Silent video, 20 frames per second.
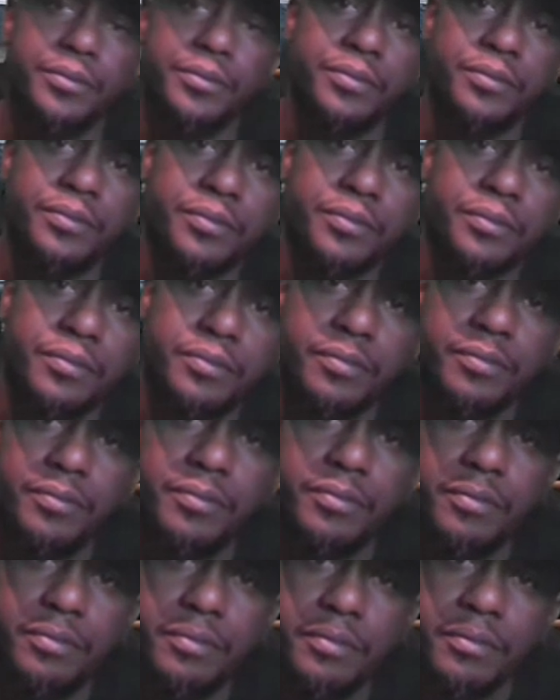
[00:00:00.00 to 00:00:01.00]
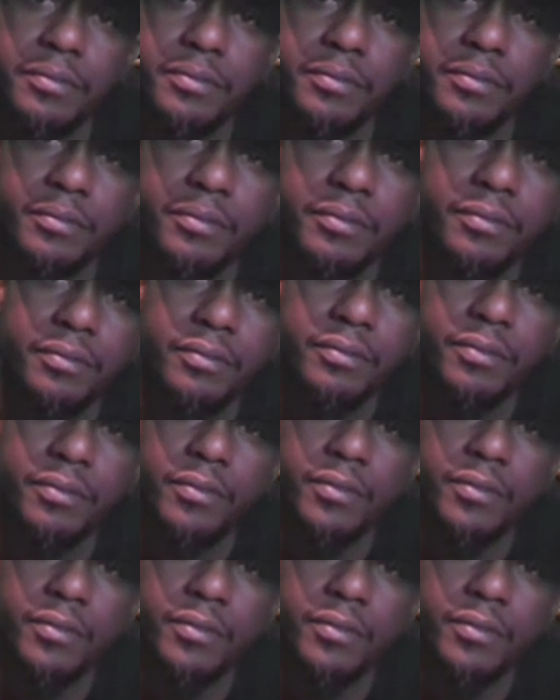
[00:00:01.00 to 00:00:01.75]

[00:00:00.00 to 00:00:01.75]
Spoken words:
Nobody speaks.